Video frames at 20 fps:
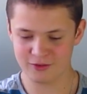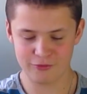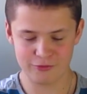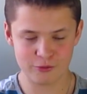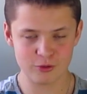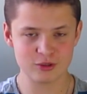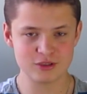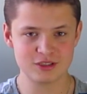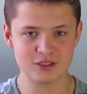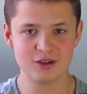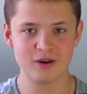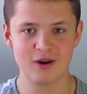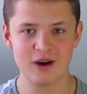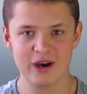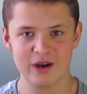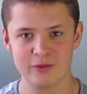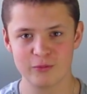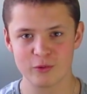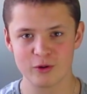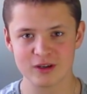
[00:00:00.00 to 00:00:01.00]
of course you know
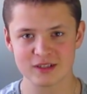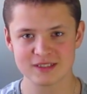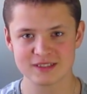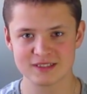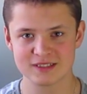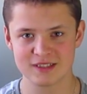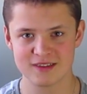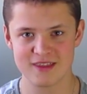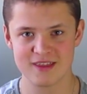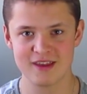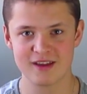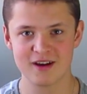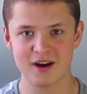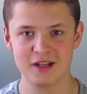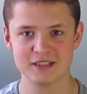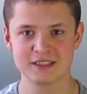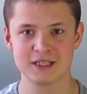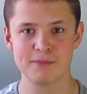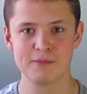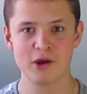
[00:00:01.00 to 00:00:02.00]
how it works the
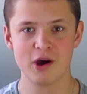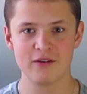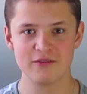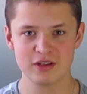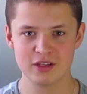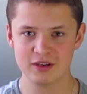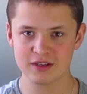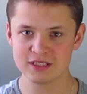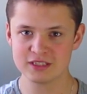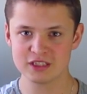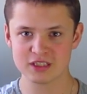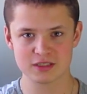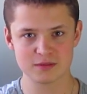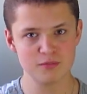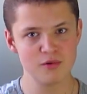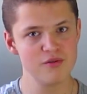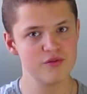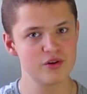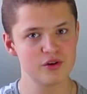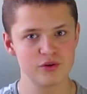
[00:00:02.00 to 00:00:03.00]
concept of it you can just
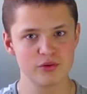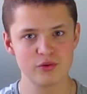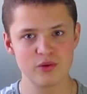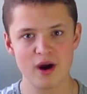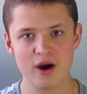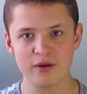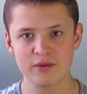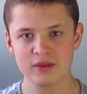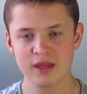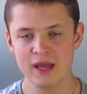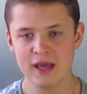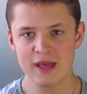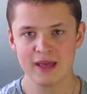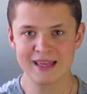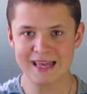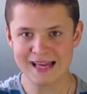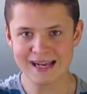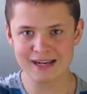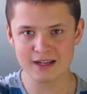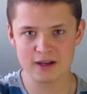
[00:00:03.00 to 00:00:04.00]
move it around
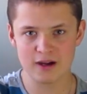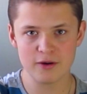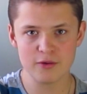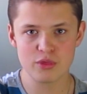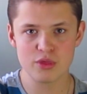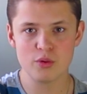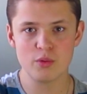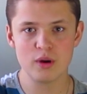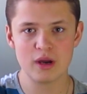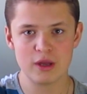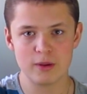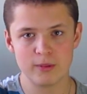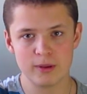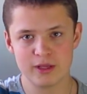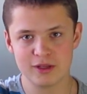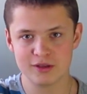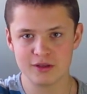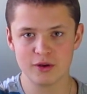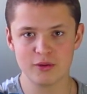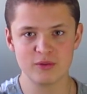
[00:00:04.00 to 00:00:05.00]
get it out the way
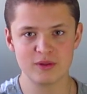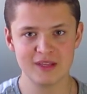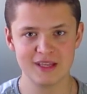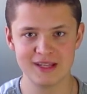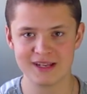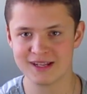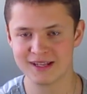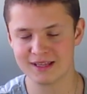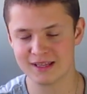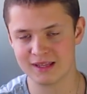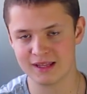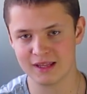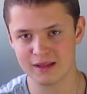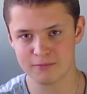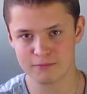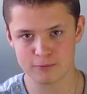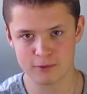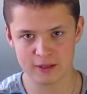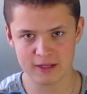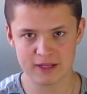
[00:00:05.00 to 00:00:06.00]
when you don't need it and
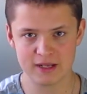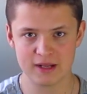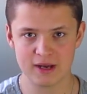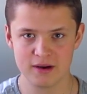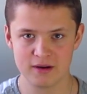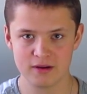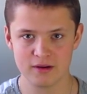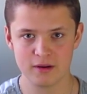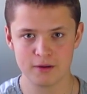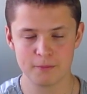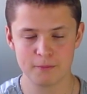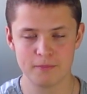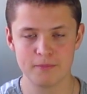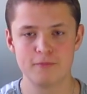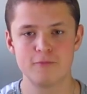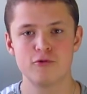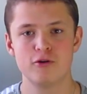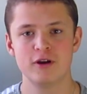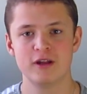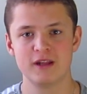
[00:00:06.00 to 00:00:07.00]
then bring it out uh,
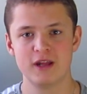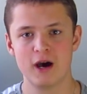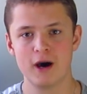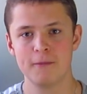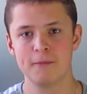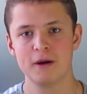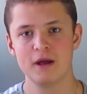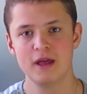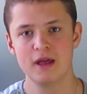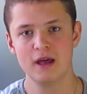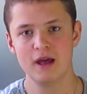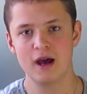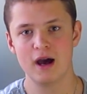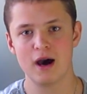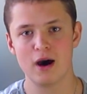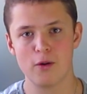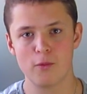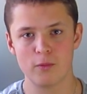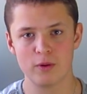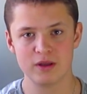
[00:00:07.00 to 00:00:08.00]
bring it up
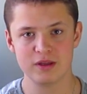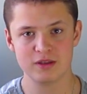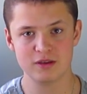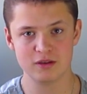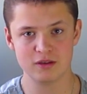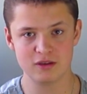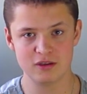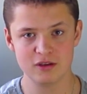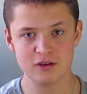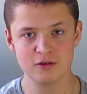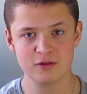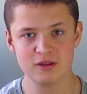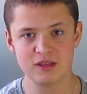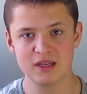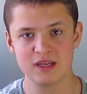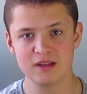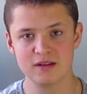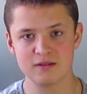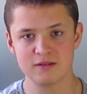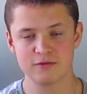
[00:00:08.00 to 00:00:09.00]
uh, when you do
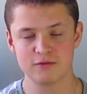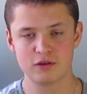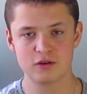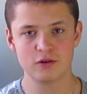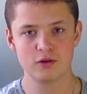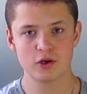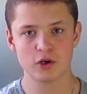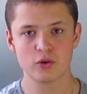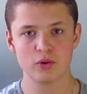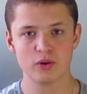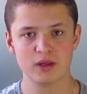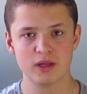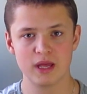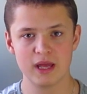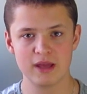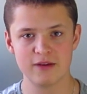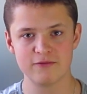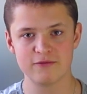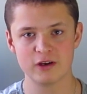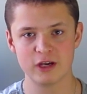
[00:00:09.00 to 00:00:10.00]
need to record
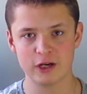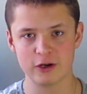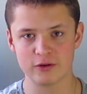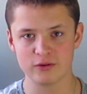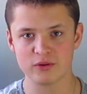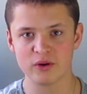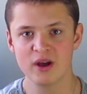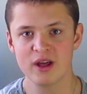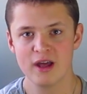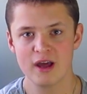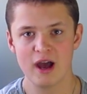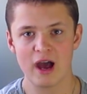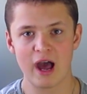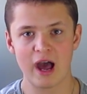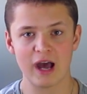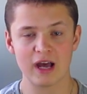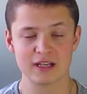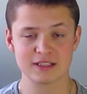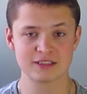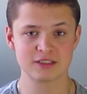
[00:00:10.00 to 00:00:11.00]
a video
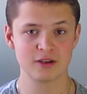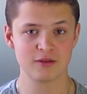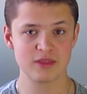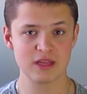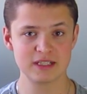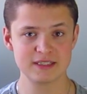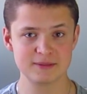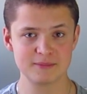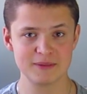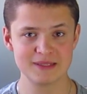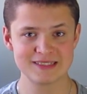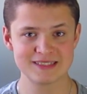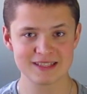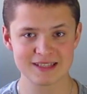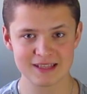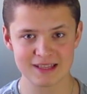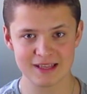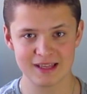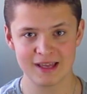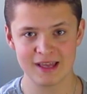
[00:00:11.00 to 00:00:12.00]
uh, so that's
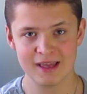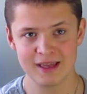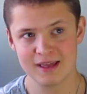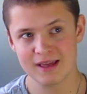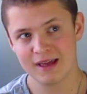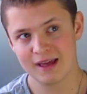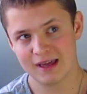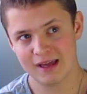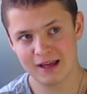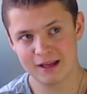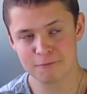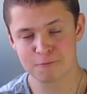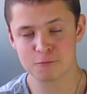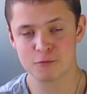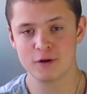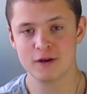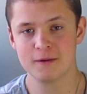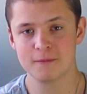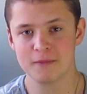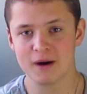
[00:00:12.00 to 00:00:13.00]
basically add
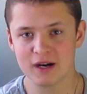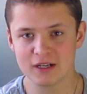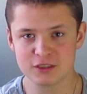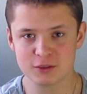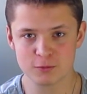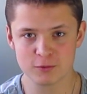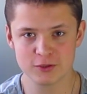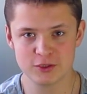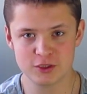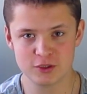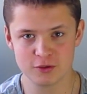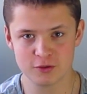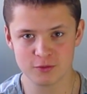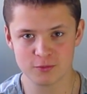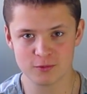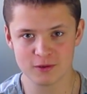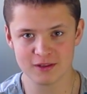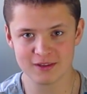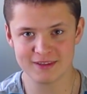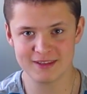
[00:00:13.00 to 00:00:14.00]
pretty much what you
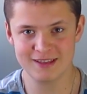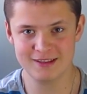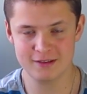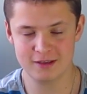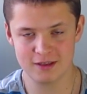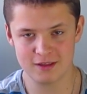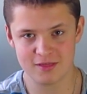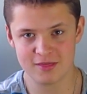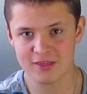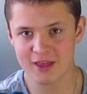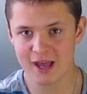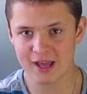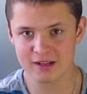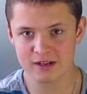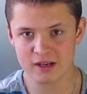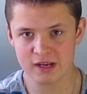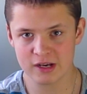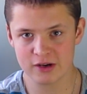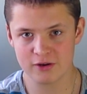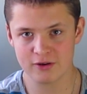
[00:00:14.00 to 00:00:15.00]
will need in that
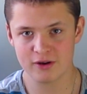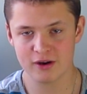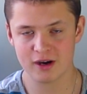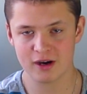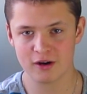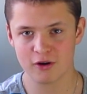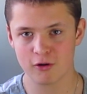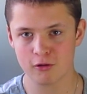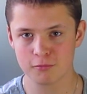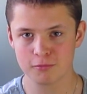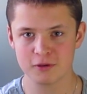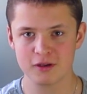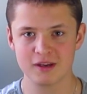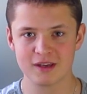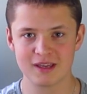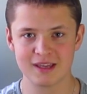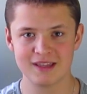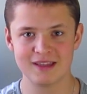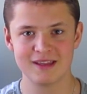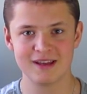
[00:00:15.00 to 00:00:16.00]
area hopefully you
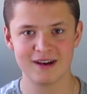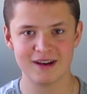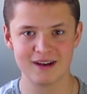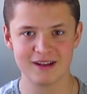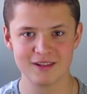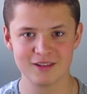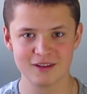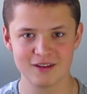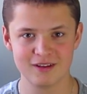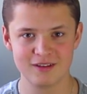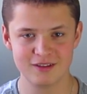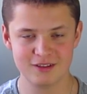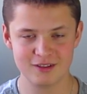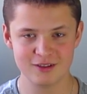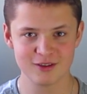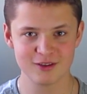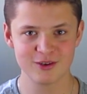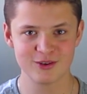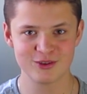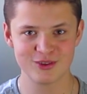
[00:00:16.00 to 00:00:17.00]
can uh, you
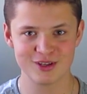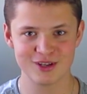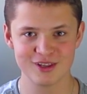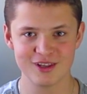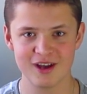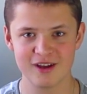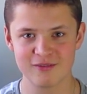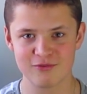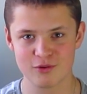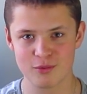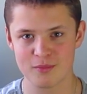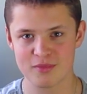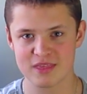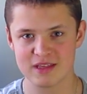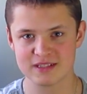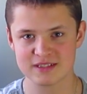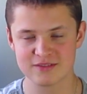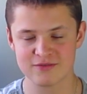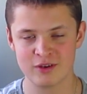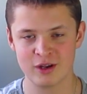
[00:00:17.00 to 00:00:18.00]
learned a lot from
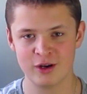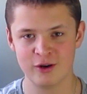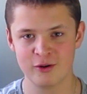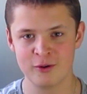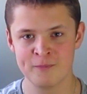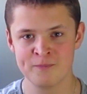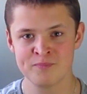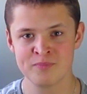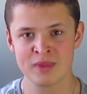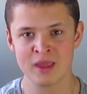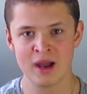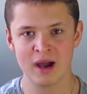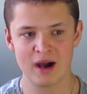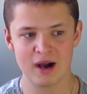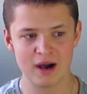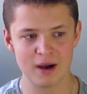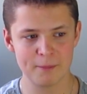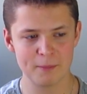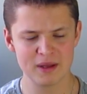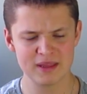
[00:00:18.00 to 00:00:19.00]
this video
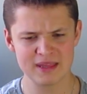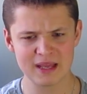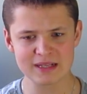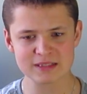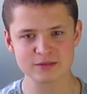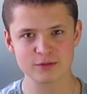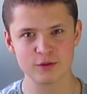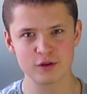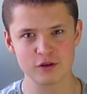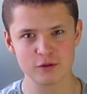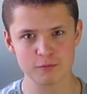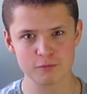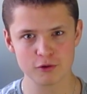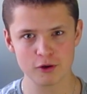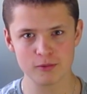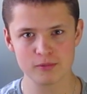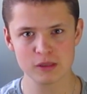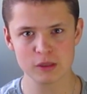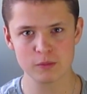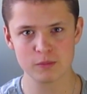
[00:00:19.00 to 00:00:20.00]
uh, my next video
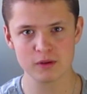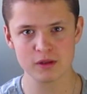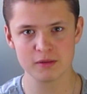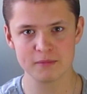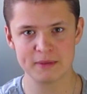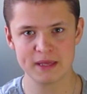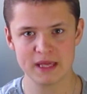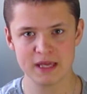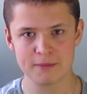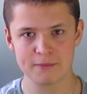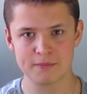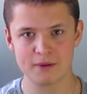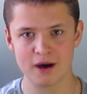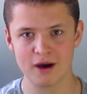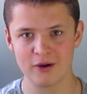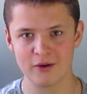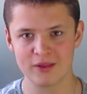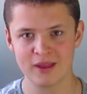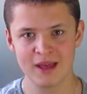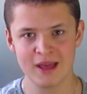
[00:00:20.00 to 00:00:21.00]
probably will be
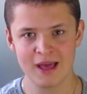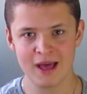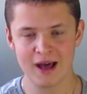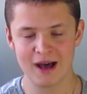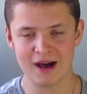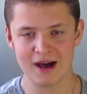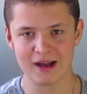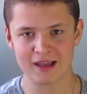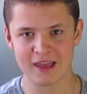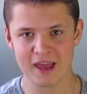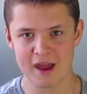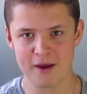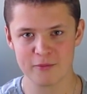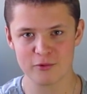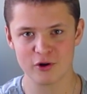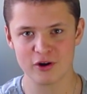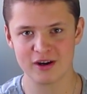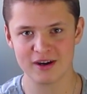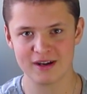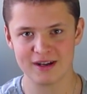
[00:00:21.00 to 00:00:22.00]
about uh,
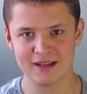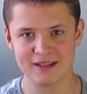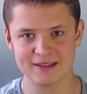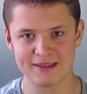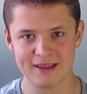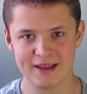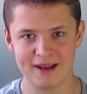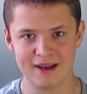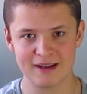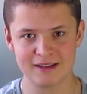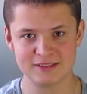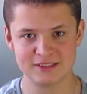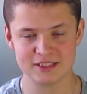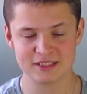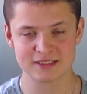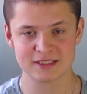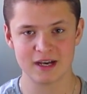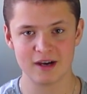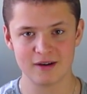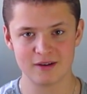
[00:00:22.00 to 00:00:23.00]
camera and uh,
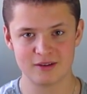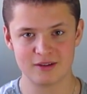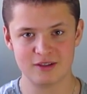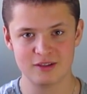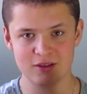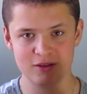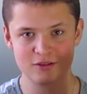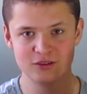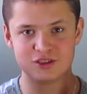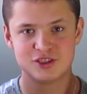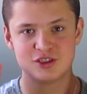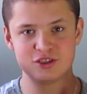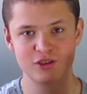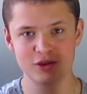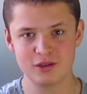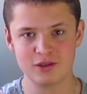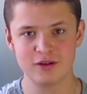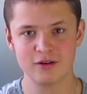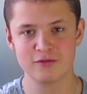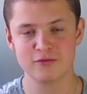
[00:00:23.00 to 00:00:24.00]
just how to
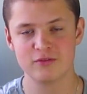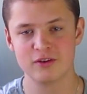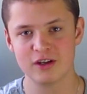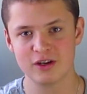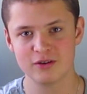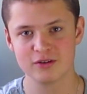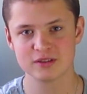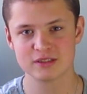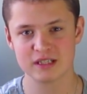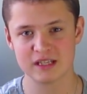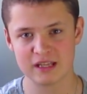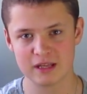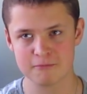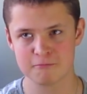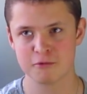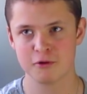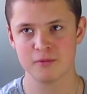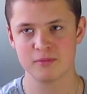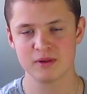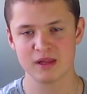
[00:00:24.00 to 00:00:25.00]
shoot your videos and then
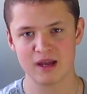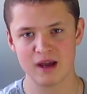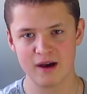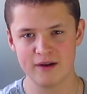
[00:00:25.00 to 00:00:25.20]
probably